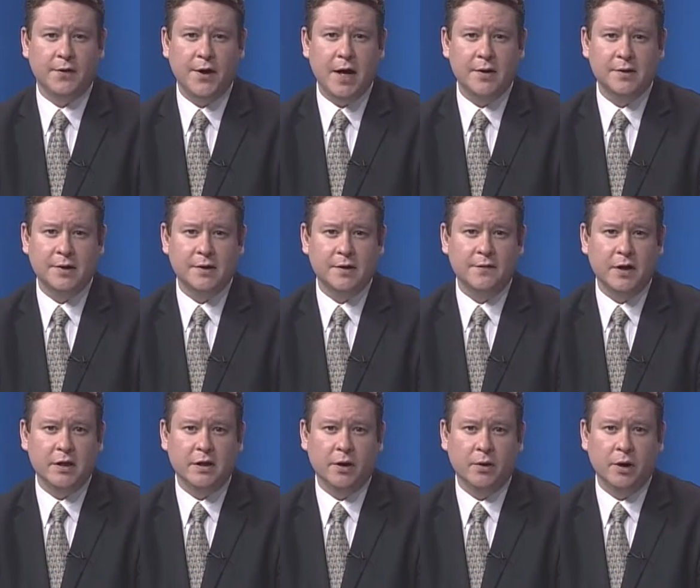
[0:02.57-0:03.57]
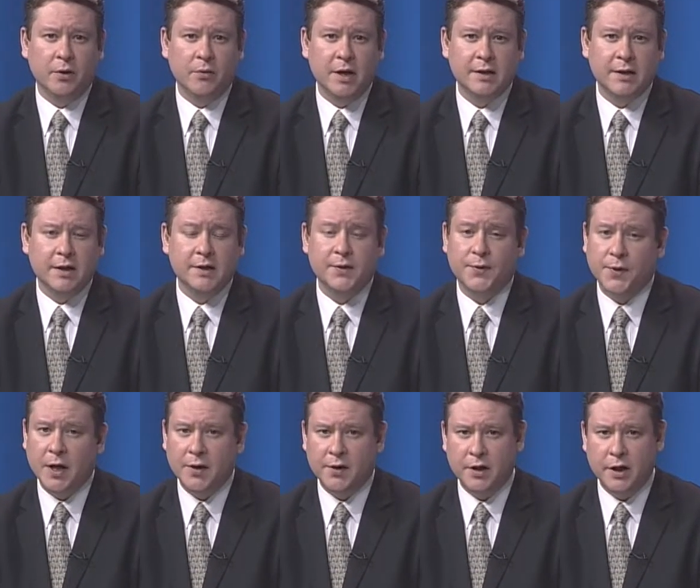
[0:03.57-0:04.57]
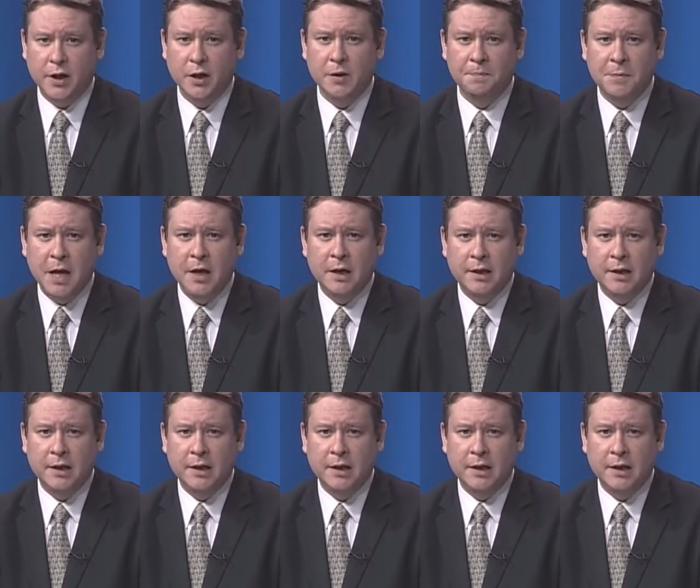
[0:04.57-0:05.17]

thousands of interior residents throughout the year.